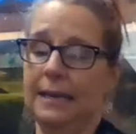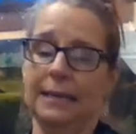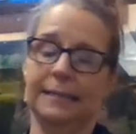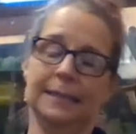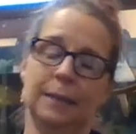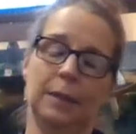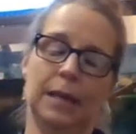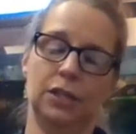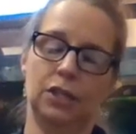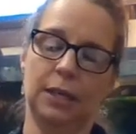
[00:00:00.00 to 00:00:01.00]
Slippy,
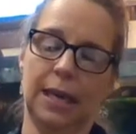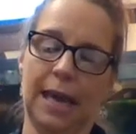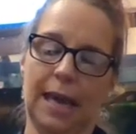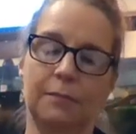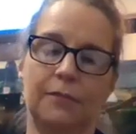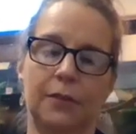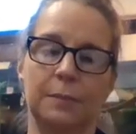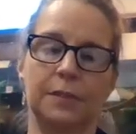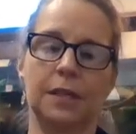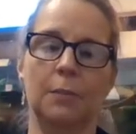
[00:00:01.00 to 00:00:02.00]
and she came from
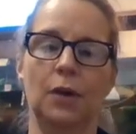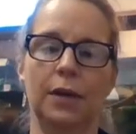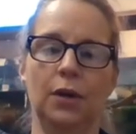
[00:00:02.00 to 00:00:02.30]
someone